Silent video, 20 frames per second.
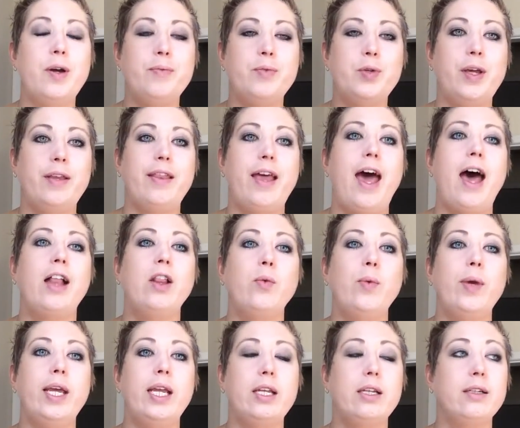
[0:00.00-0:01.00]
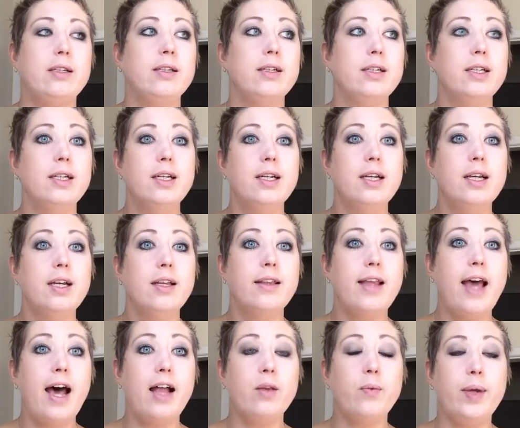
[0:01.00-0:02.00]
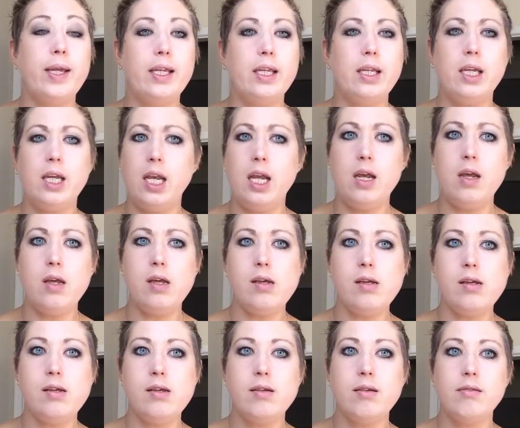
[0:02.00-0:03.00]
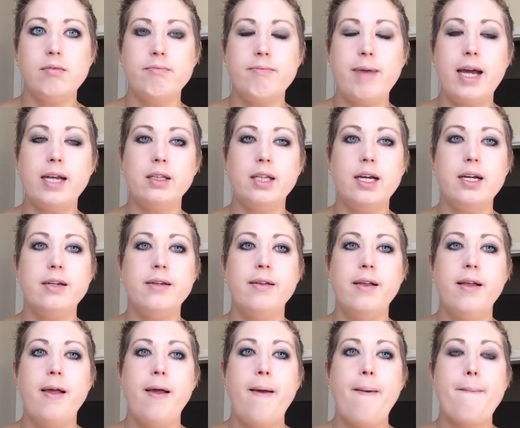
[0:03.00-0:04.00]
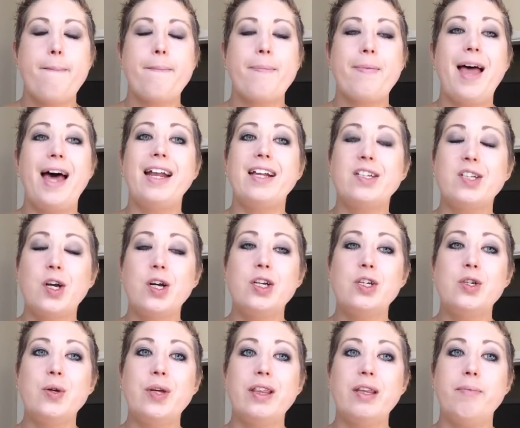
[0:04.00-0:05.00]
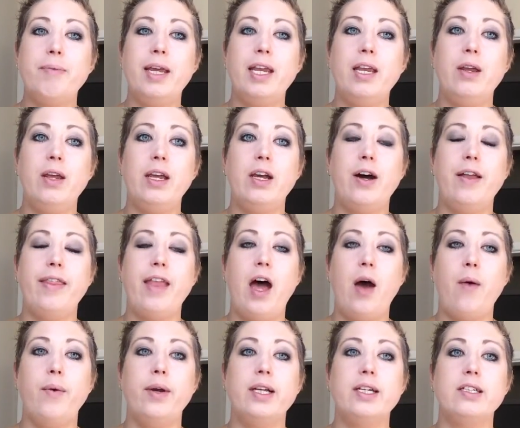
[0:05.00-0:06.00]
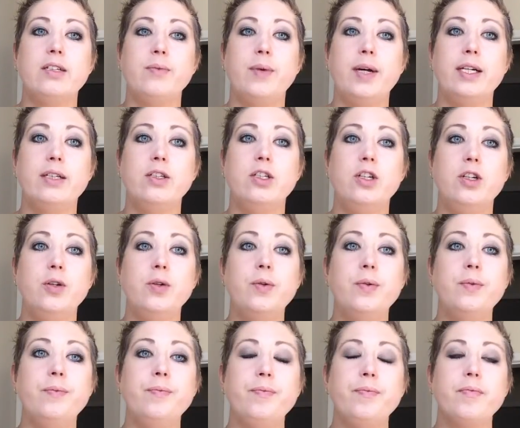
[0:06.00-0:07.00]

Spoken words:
I'm doing the Halloween kitty mandala, and I started doing the beading on that one as well too.